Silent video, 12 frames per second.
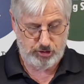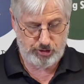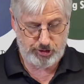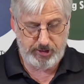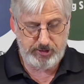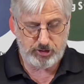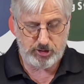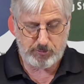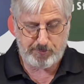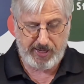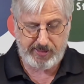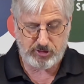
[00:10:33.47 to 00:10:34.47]
Jesus
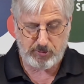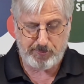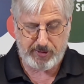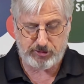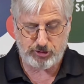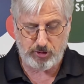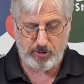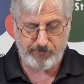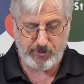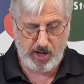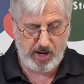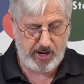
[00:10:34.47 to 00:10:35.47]
paints a picture
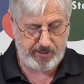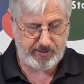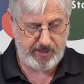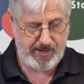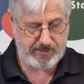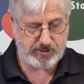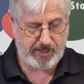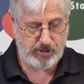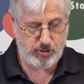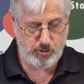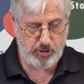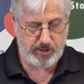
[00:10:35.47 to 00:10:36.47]
of God as a
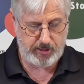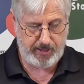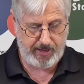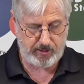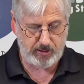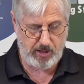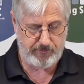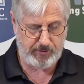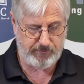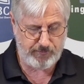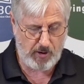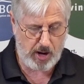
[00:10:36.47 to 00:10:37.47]
good and
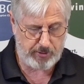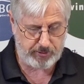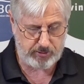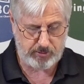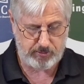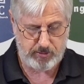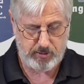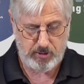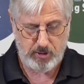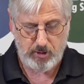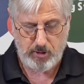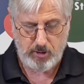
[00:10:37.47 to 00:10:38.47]
loving Father
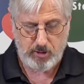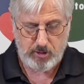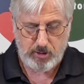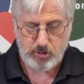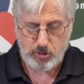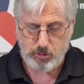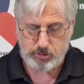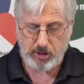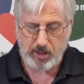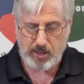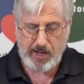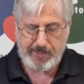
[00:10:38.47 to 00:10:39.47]
who
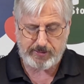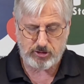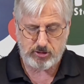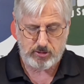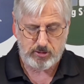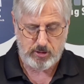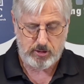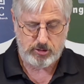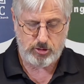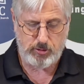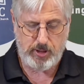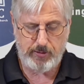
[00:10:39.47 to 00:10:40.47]
delights
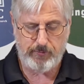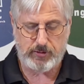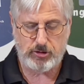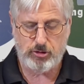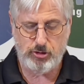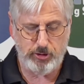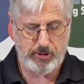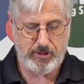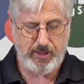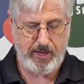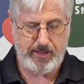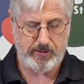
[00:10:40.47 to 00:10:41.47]
to give us good
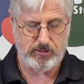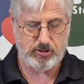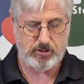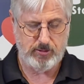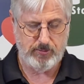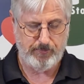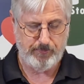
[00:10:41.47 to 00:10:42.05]
things.